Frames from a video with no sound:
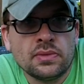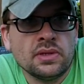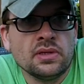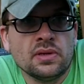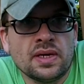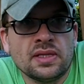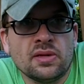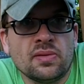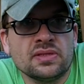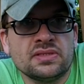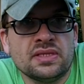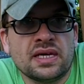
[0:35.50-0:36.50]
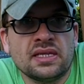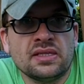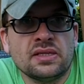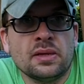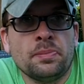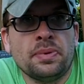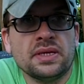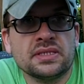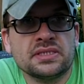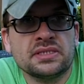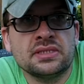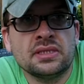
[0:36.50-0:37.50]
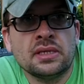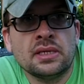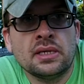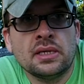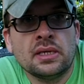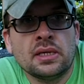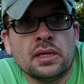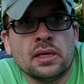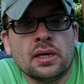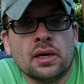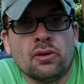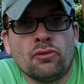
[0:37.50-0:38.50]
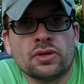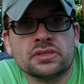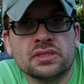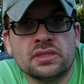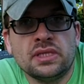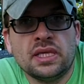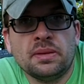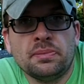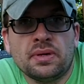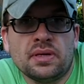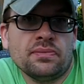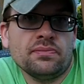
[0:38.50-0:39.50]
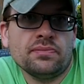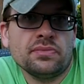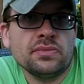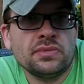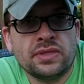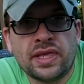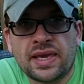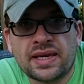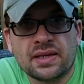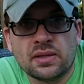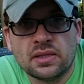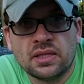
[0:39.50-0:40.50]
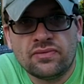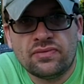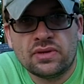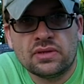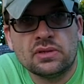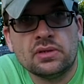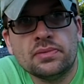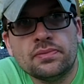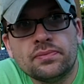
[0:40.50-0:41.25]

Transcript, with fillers: You know, I know it's not the best uh, wrestling name, but take it or leave it, you know.